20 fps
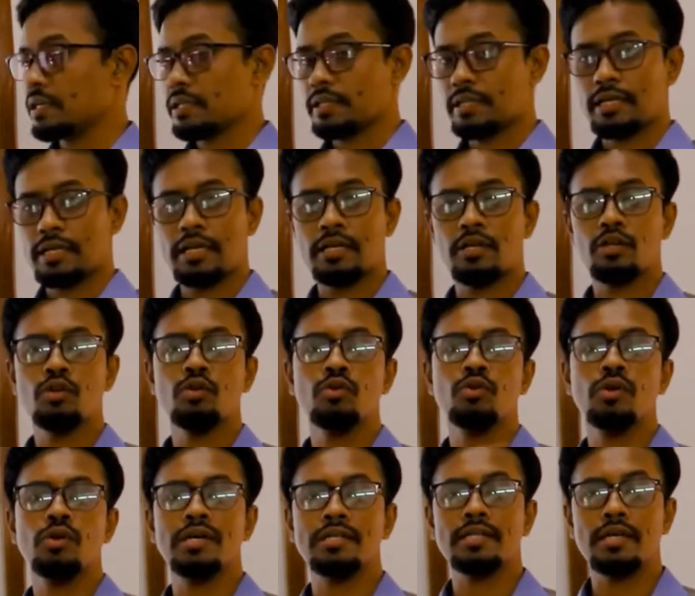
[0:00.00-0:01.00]
There are
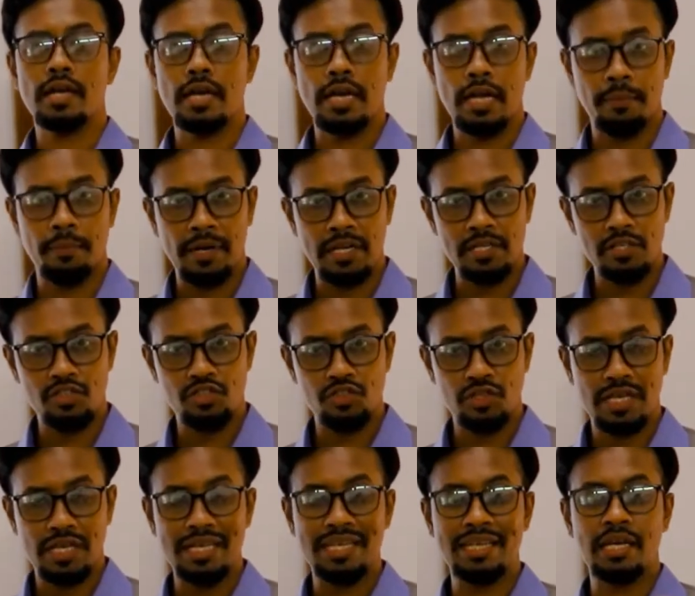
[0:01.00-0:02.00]
no other elements
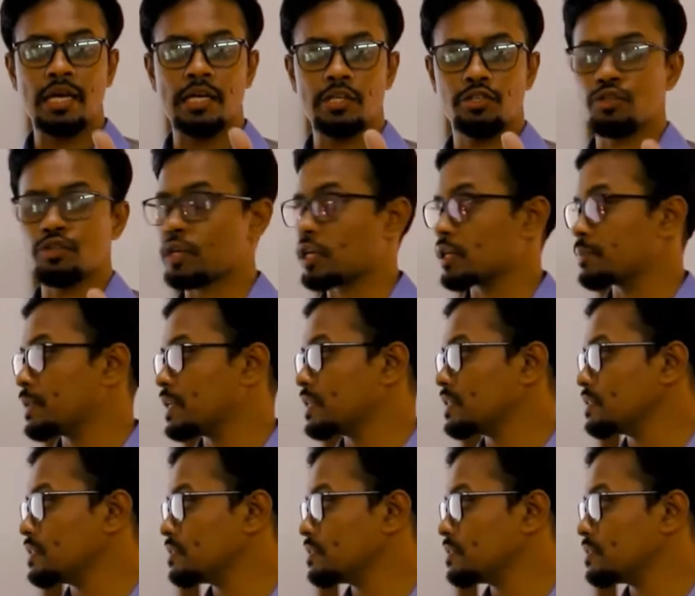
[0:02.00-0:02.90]
in hydrocarbon.